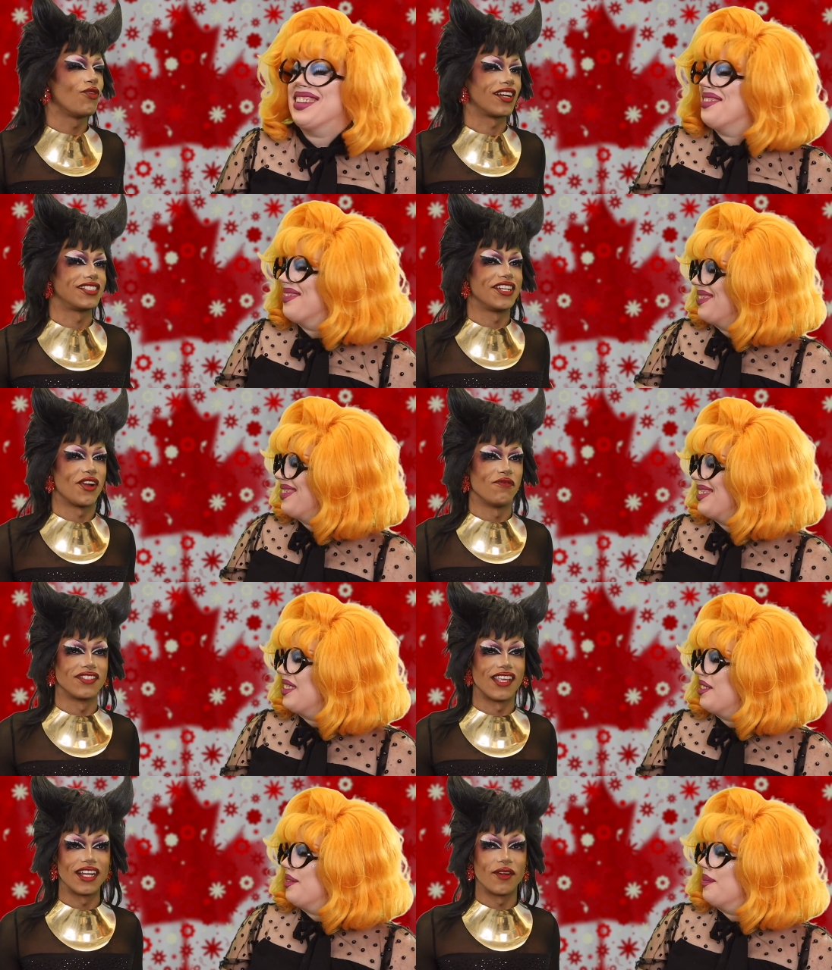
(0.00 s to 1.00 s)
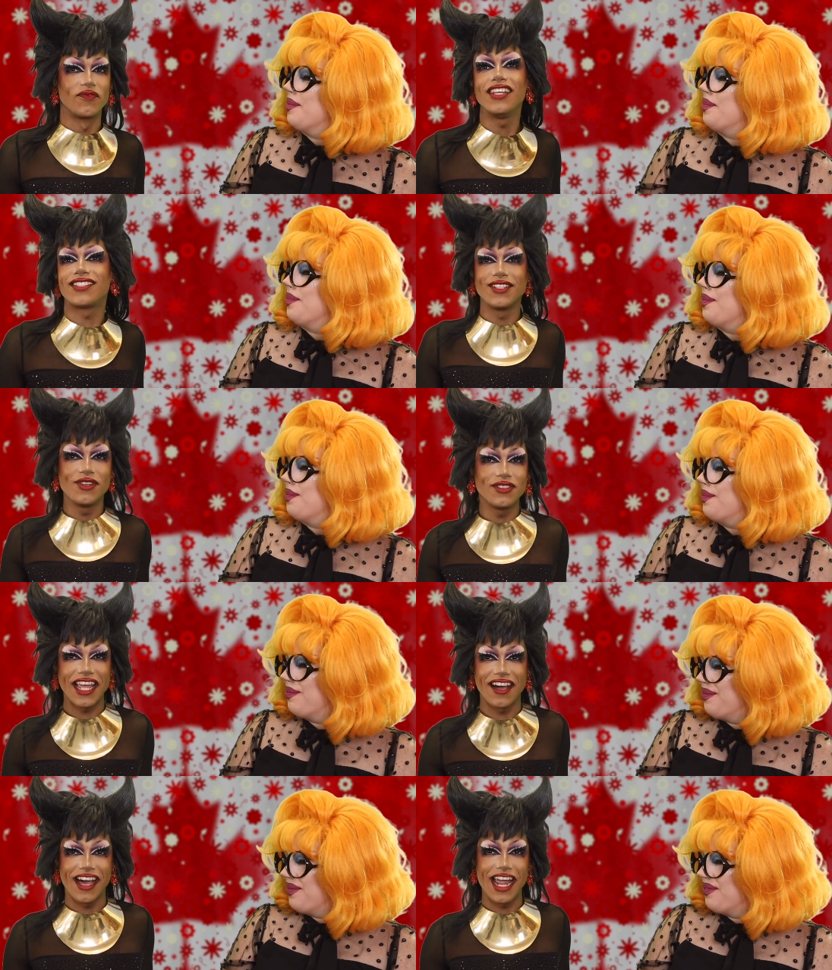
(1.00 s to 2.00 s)
Speaker 1: walked in here and was like, it's a new day
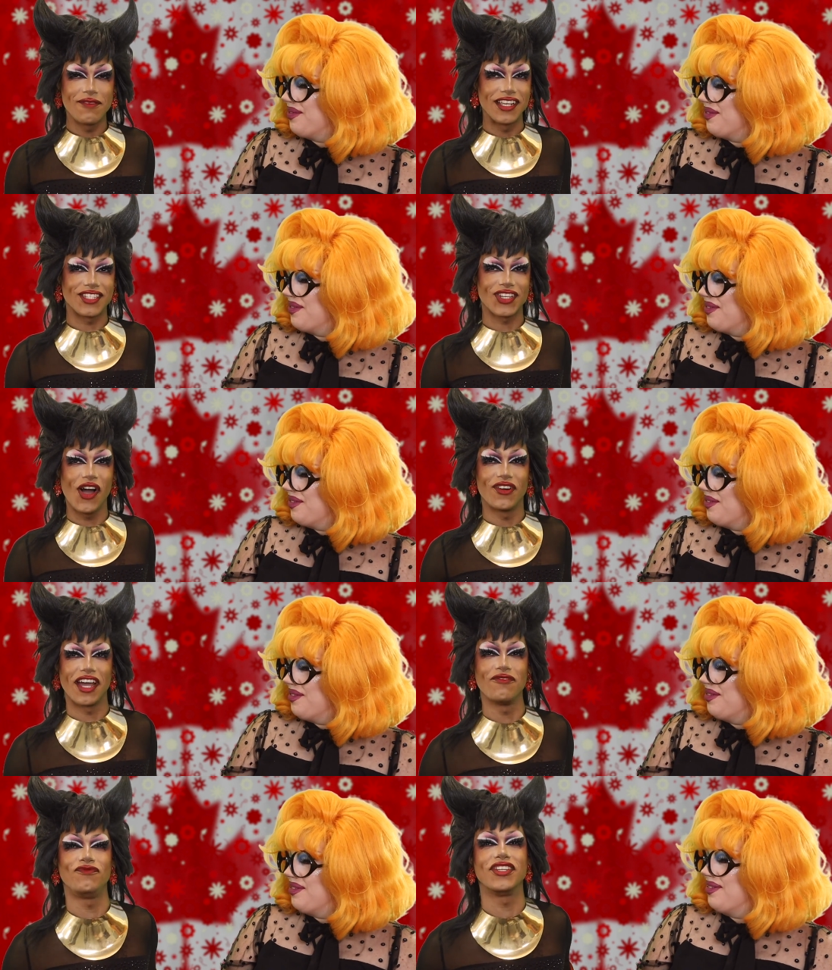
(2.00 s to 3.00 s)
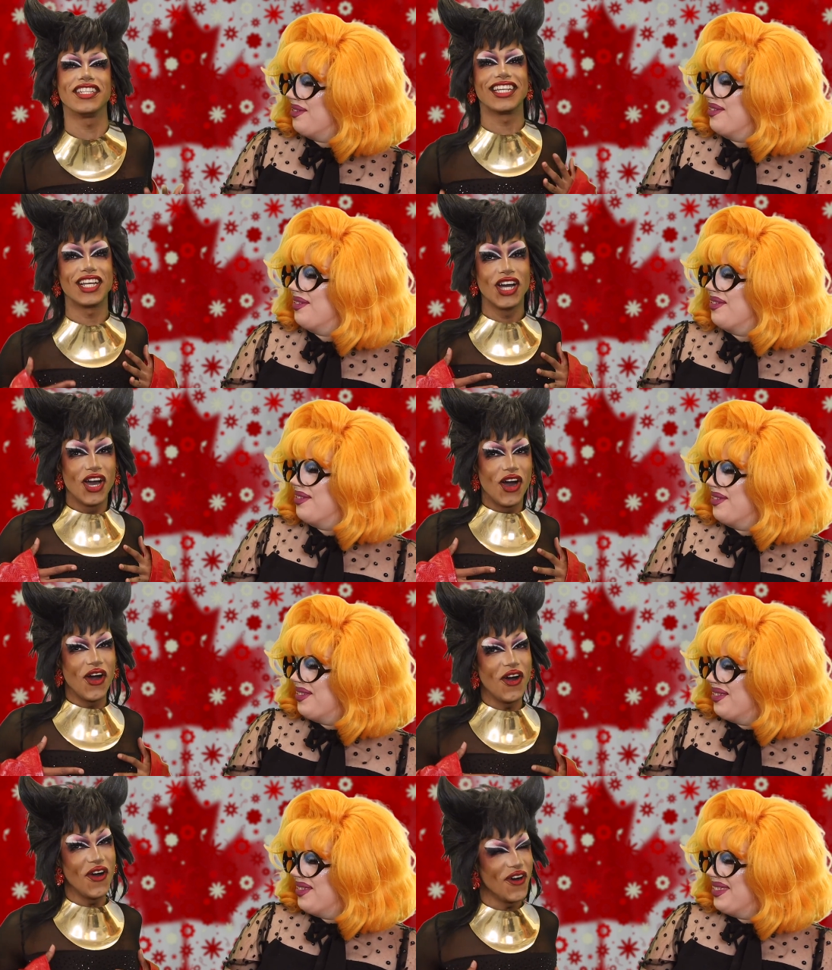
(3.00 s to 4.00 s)
on IMHO and I'm feeling
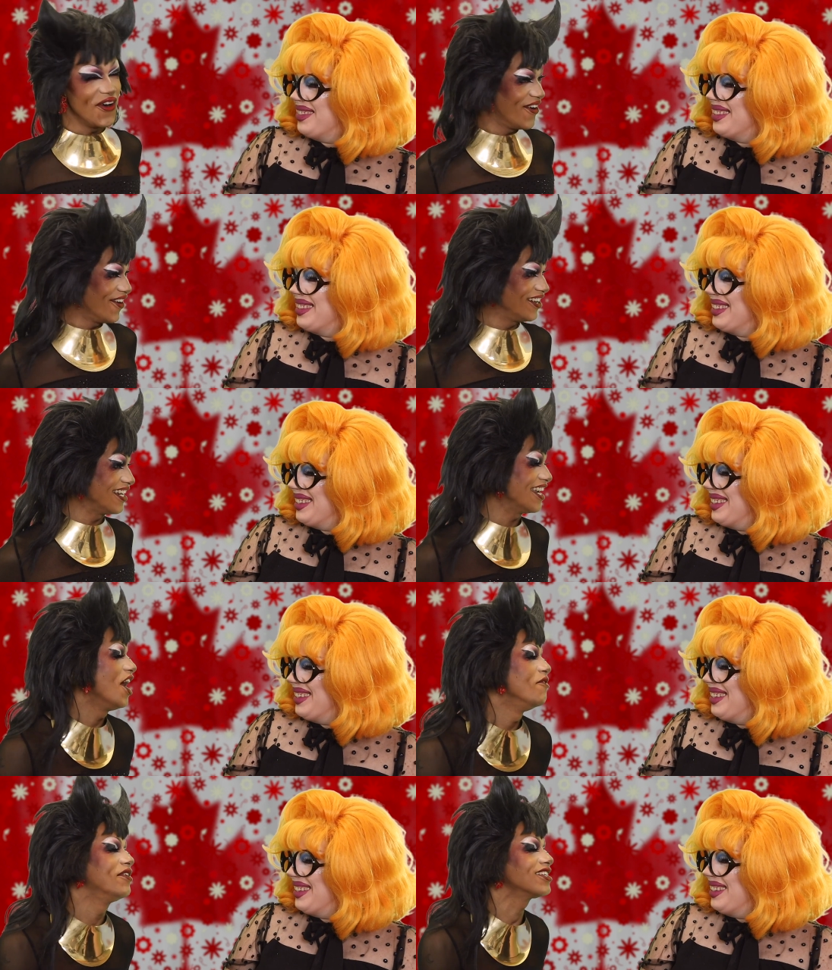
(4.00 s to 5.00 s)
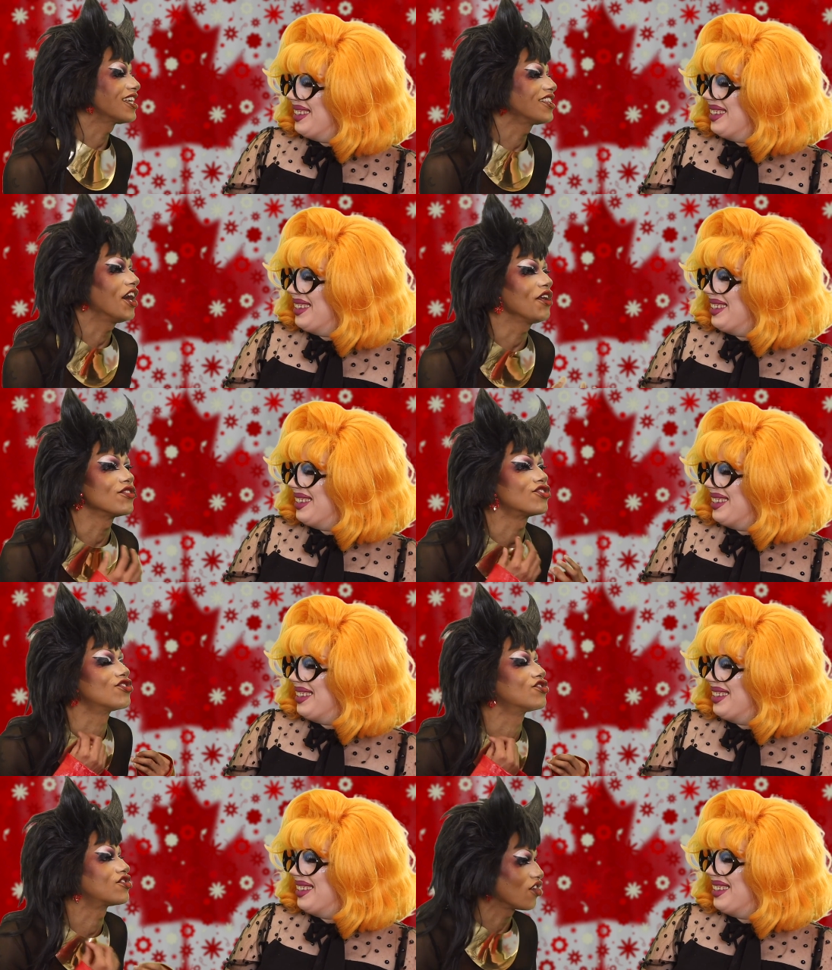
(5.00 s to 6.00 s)
horny because I thought it was
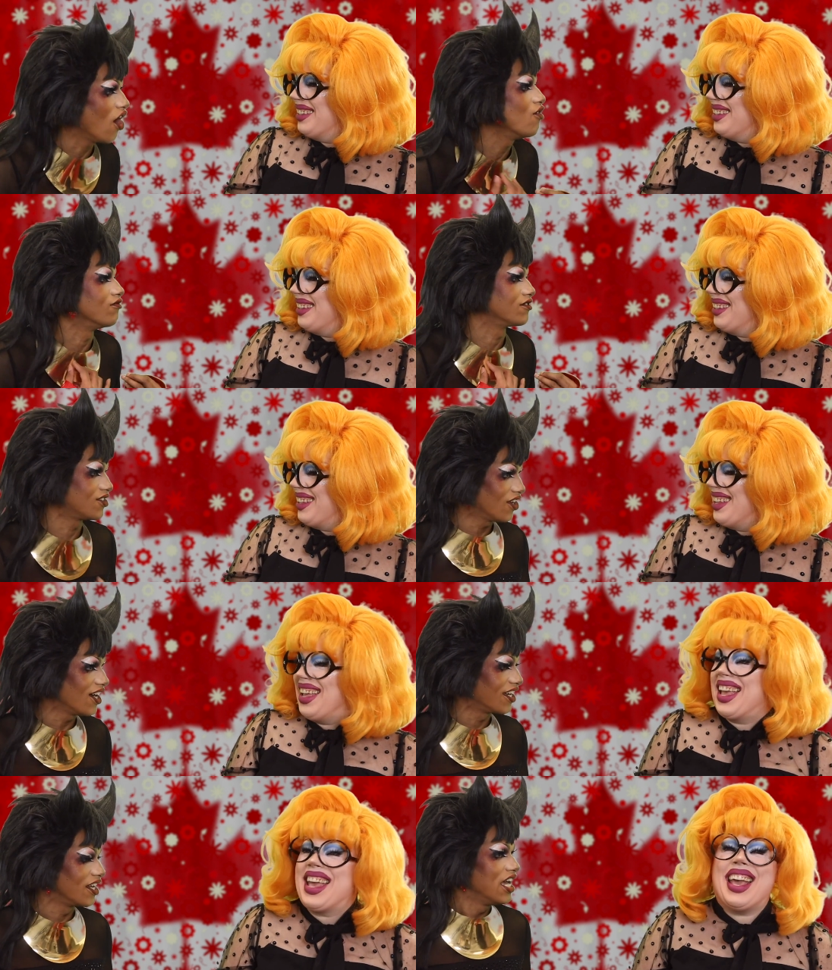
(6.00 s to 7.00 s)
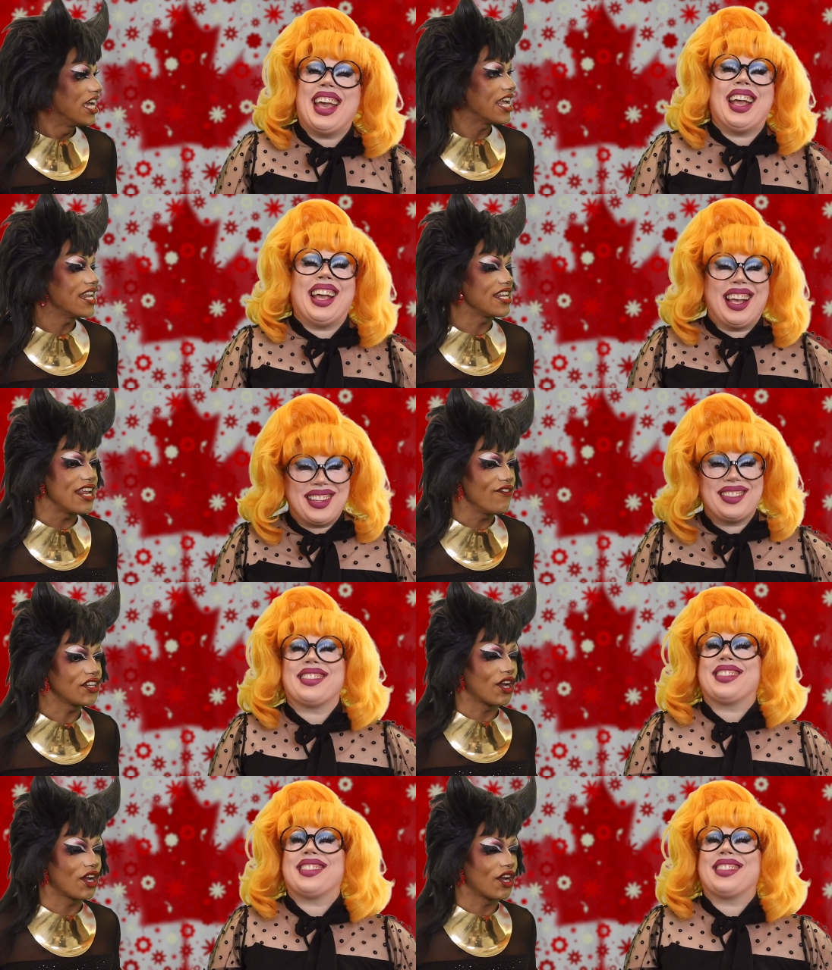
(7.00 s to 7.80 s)
so good. And even